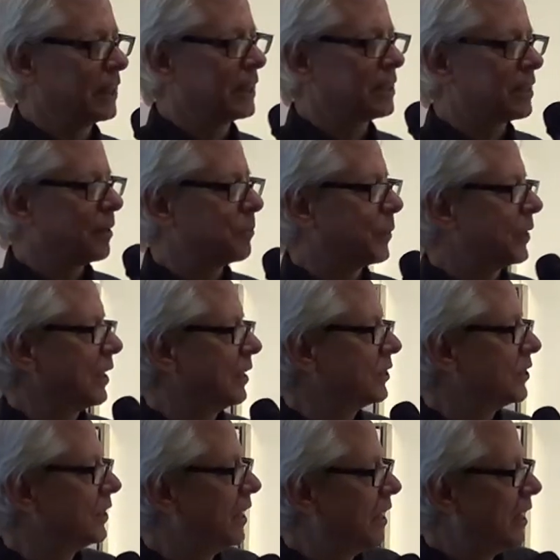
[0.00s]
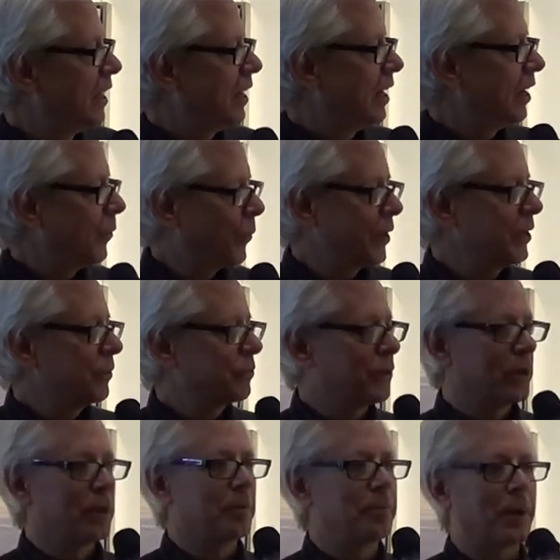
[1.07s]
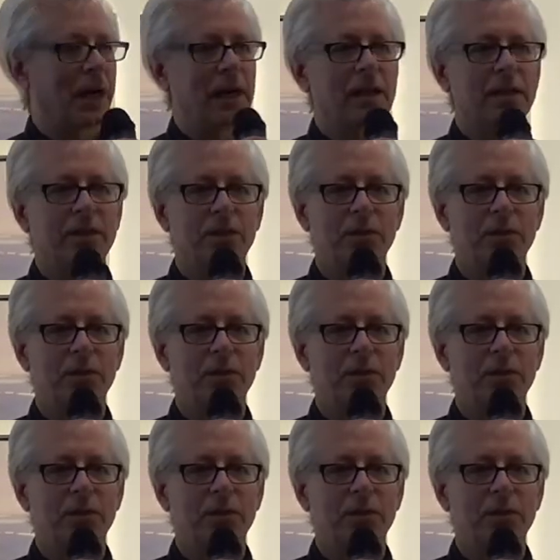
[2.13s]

linked up with this wonderful pilot